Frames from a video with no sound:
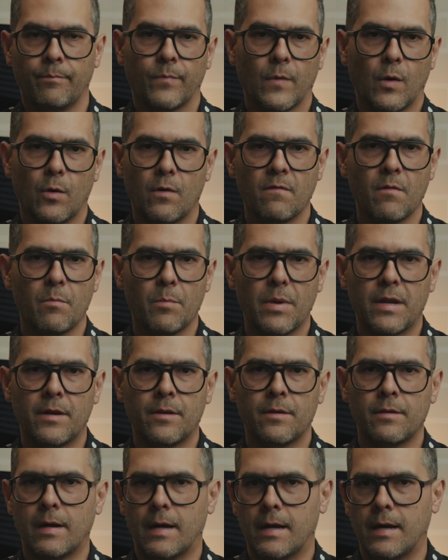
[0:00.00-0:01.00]
Or even
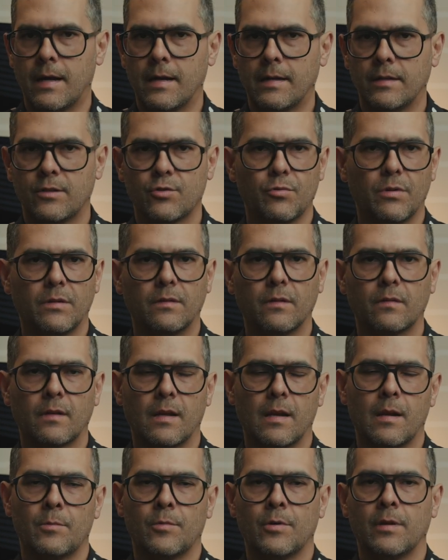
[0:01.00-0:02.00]
better, I treat this
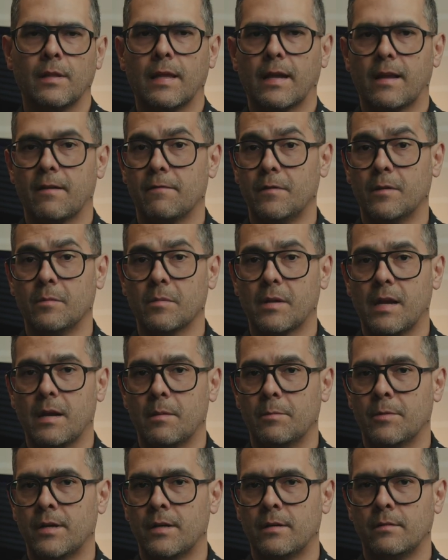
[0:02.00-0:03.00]
camera like a film
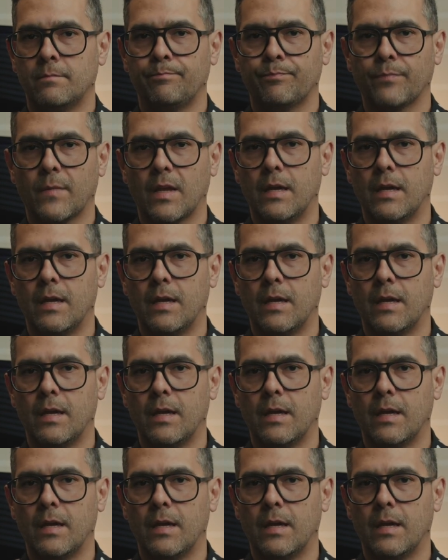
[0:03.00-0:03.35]
camera